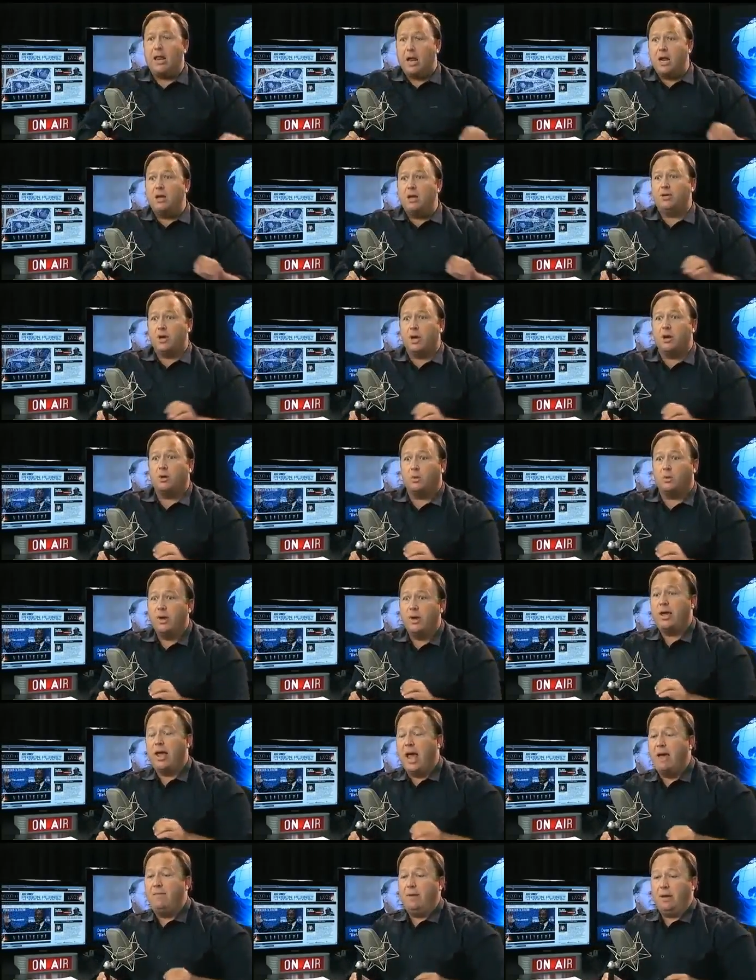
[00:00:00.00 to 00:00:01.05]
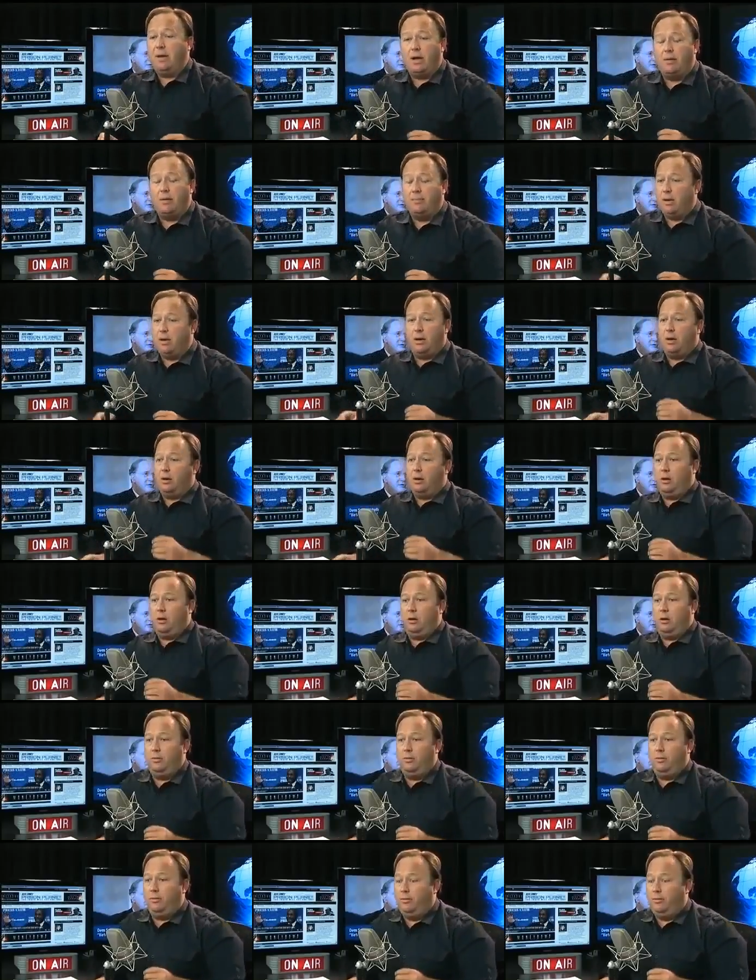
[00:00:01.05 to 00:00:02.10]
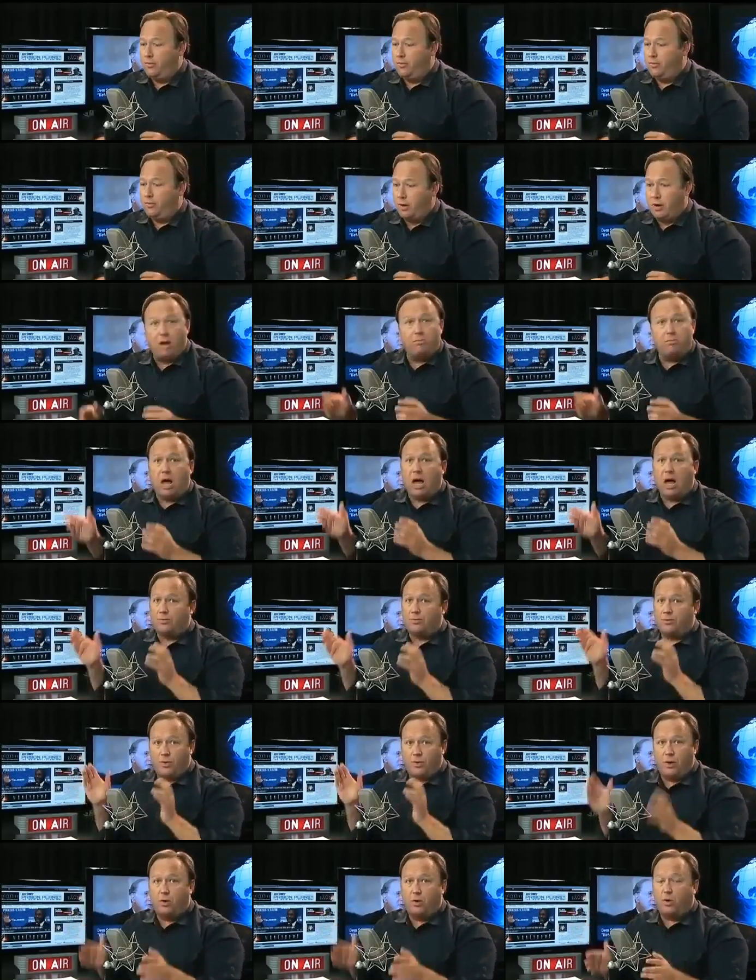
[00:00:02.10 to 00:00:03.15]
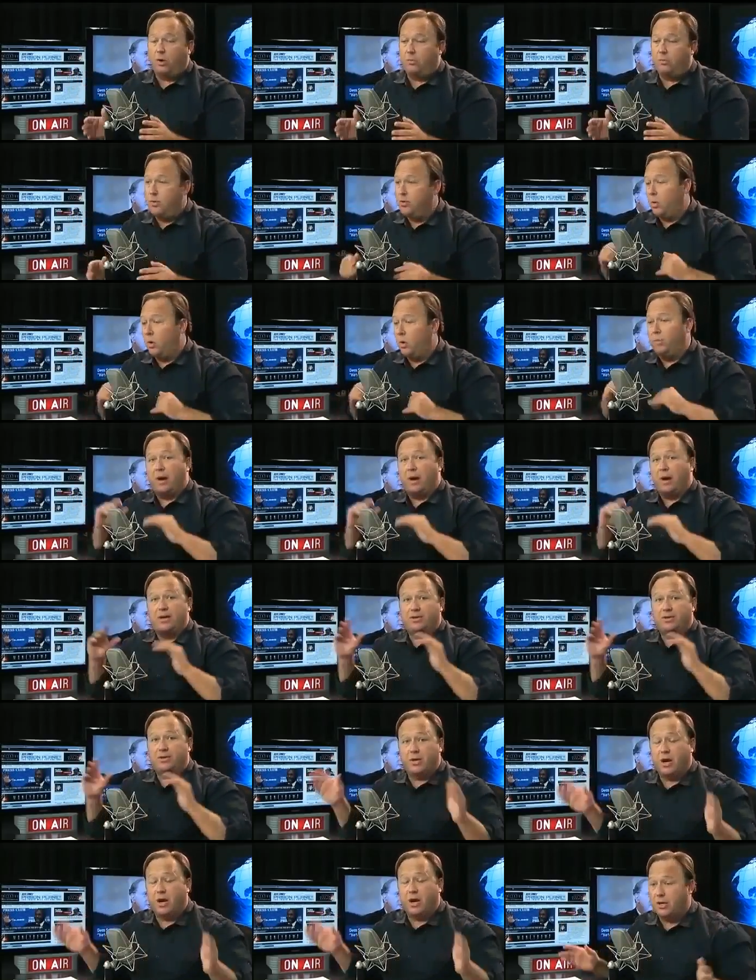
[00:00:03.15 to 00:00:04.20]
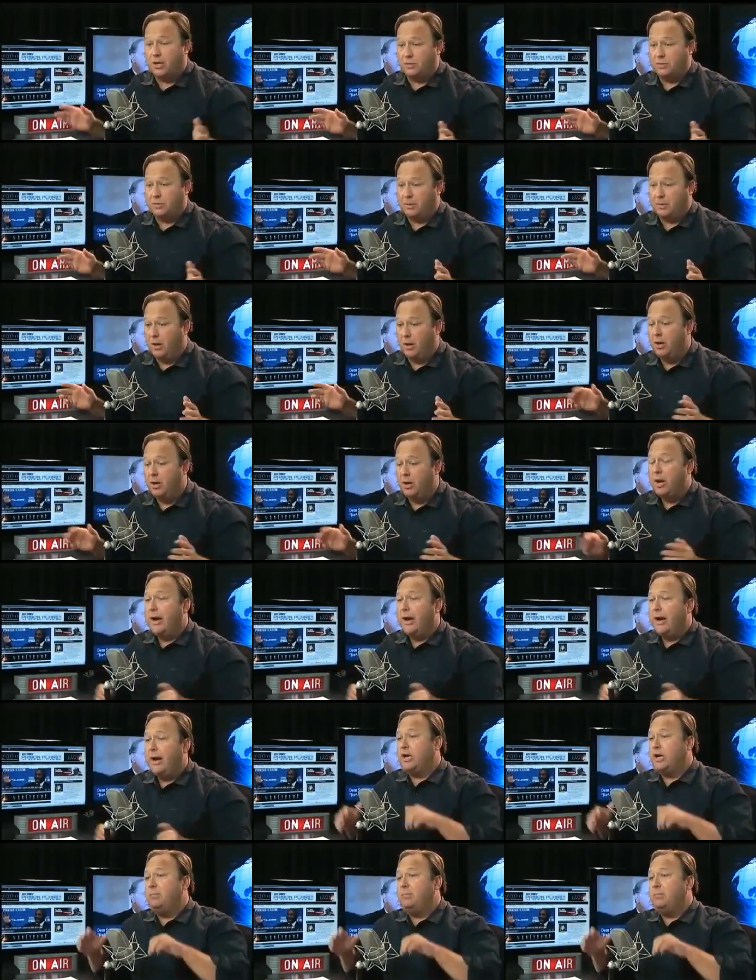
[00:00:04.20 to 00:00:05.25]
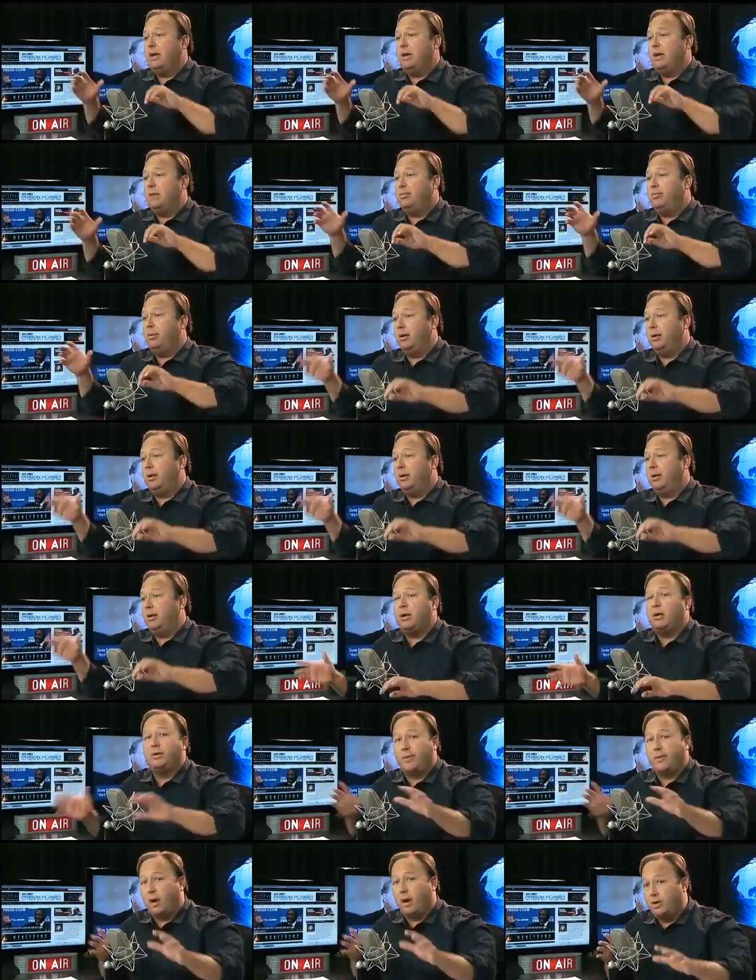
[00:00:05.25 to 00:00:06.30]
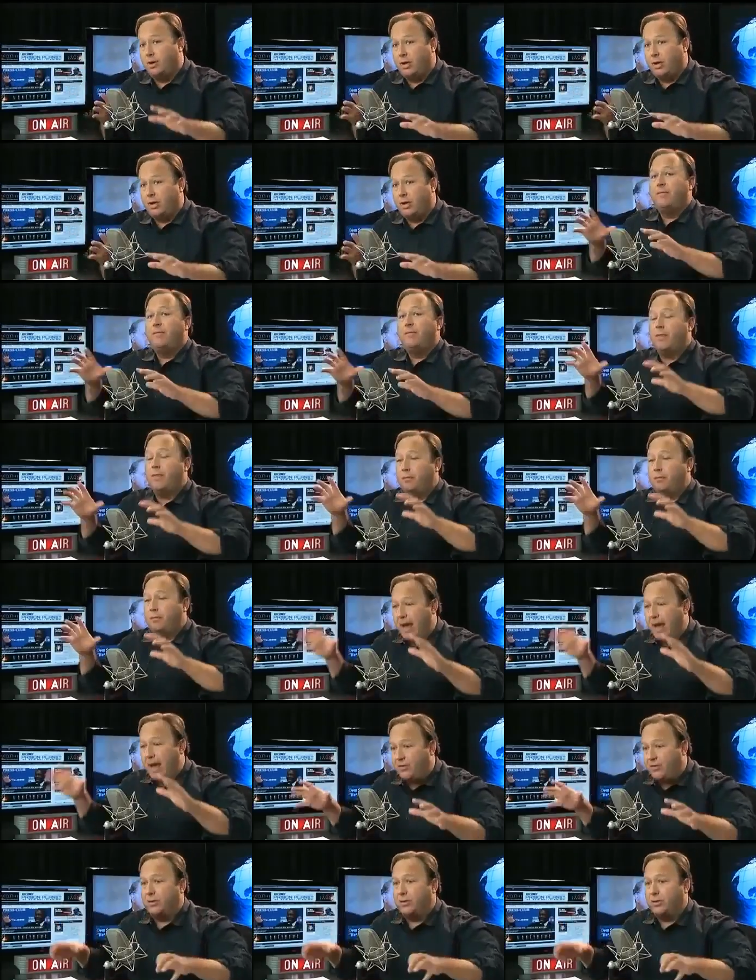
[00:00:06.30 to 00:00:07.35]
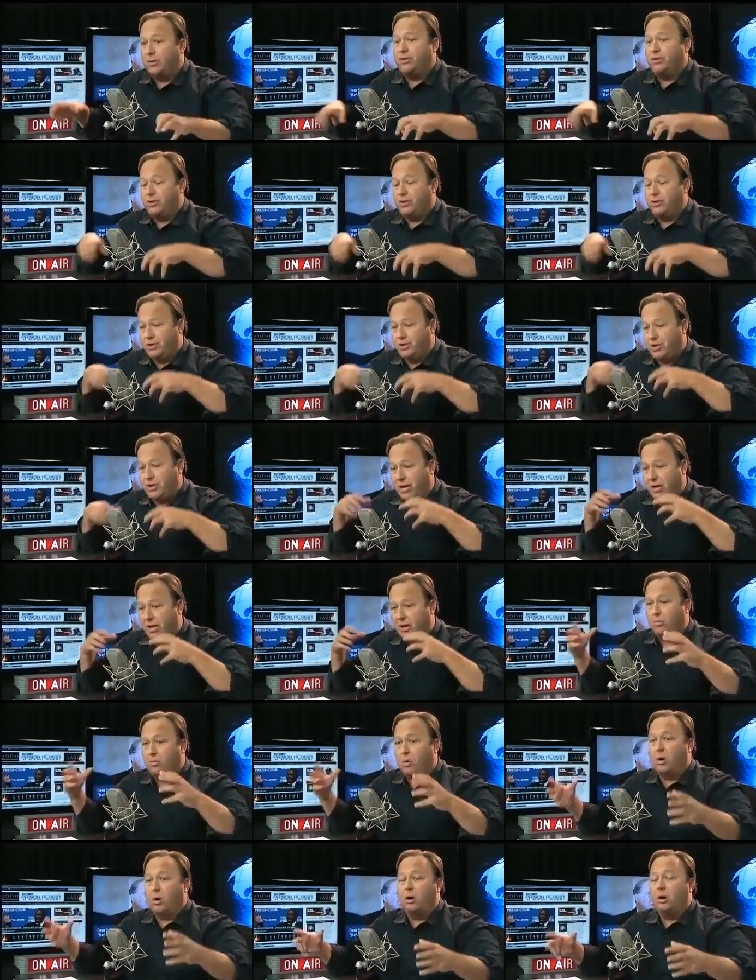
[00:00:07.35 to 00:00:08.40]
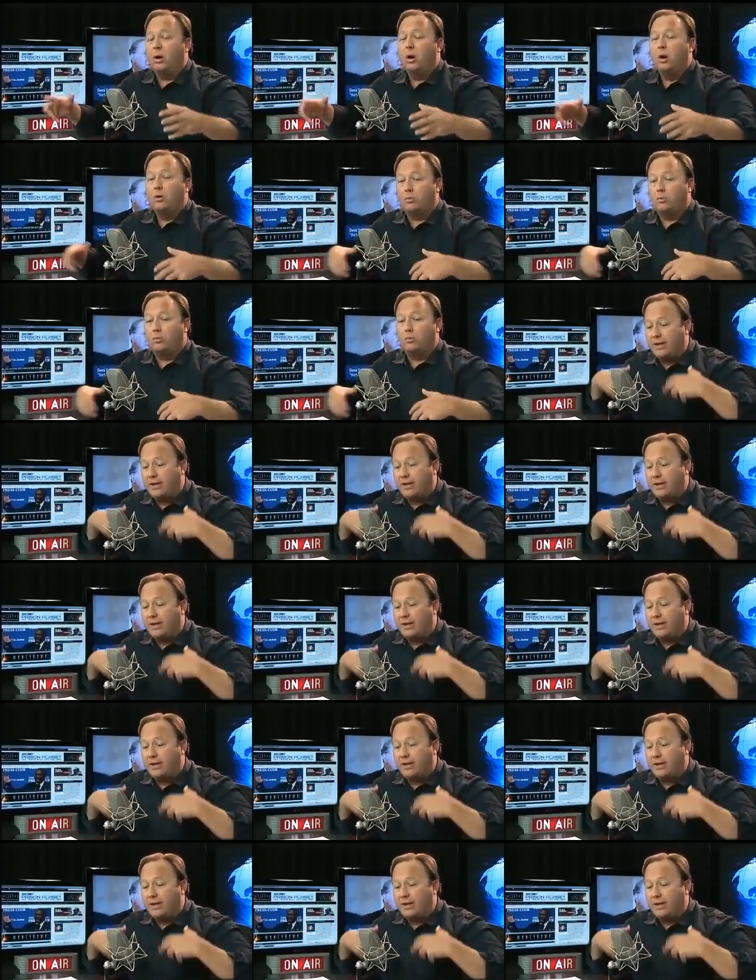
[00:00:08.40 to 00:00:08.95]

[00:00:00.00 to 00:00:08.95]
And it is going to wreak havoc. I mean, they're going to block the Strait of Hormuz. Oil prices are going to explode. It's going to be a political diversion for the banksters to steal more